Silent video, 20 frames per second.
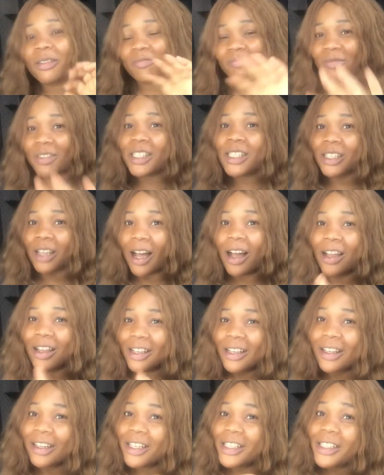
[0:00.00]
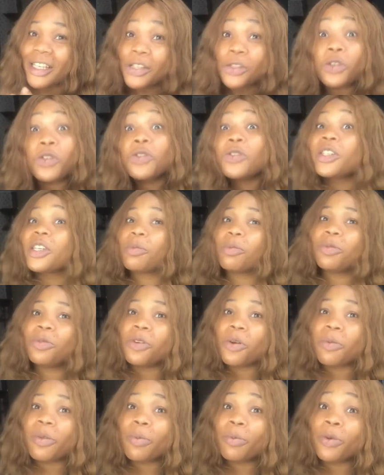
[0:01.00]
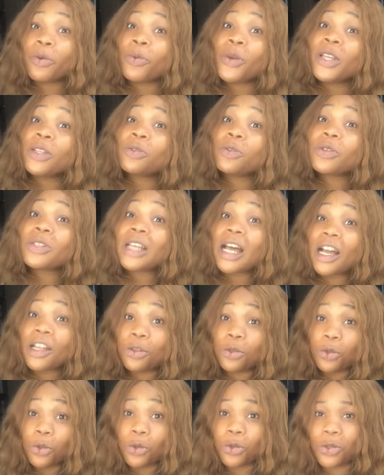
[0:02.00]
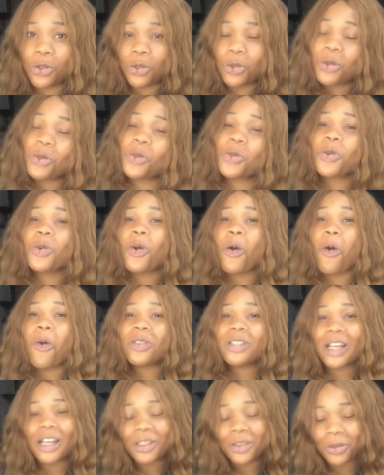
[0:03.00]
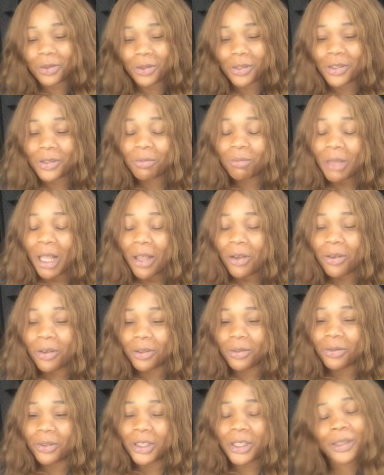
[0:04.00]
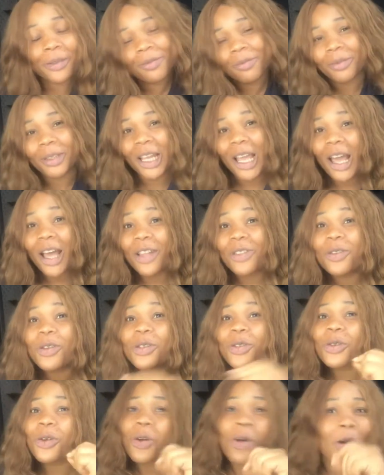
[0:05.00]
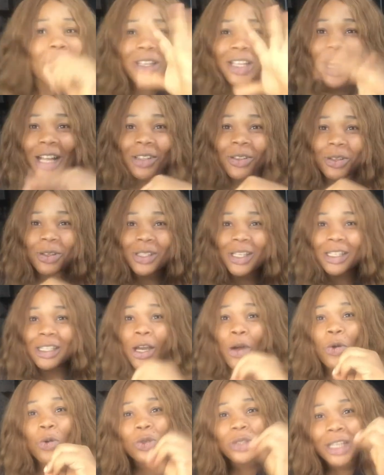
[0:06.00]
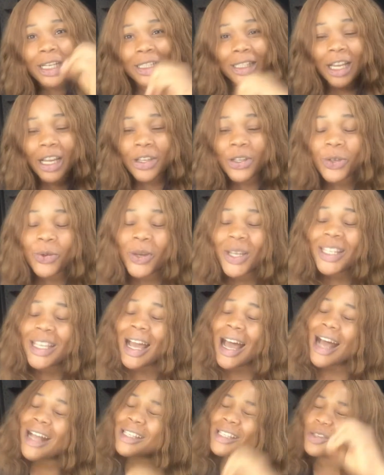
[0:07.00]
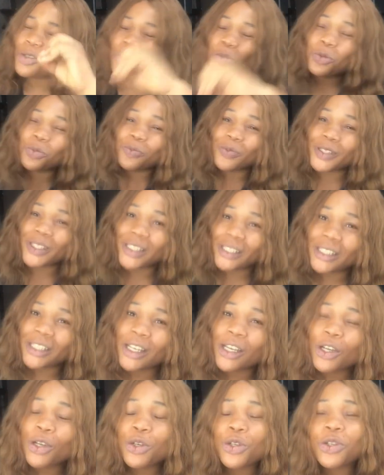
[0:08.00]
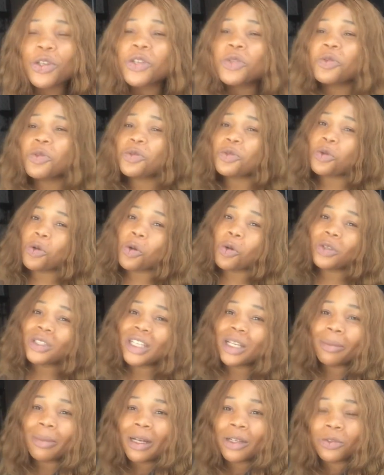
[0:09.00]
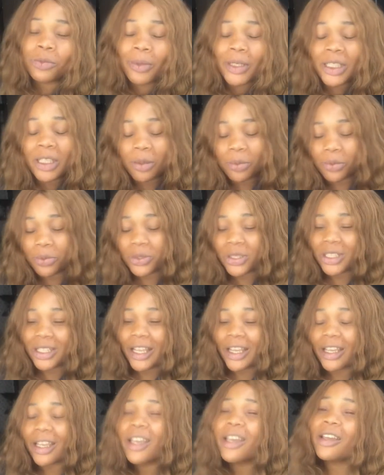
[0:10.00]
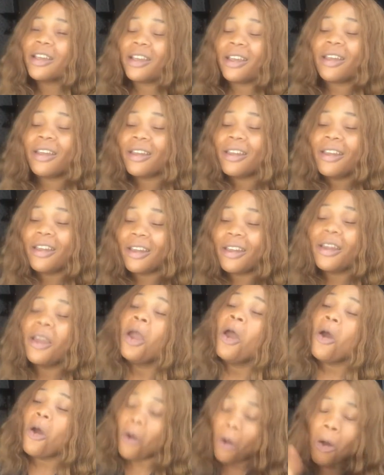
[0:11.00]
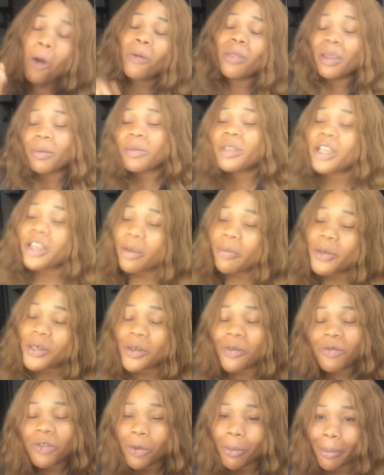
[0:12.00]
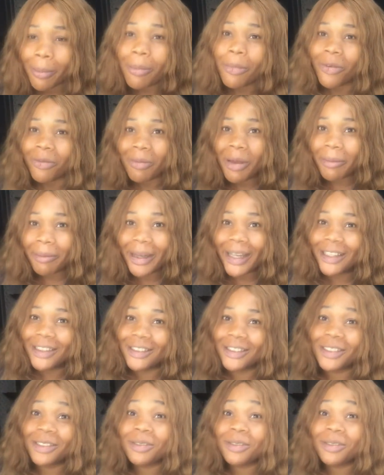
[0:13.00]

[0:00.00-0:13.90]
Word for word: is excusable for me. But when those adults, those so-called adults, God forgive me, those so-called adults that are older than you, when they're acting stupid, you just want to call them out by their bullshit, like, hey, can't let me take a piece of my mind,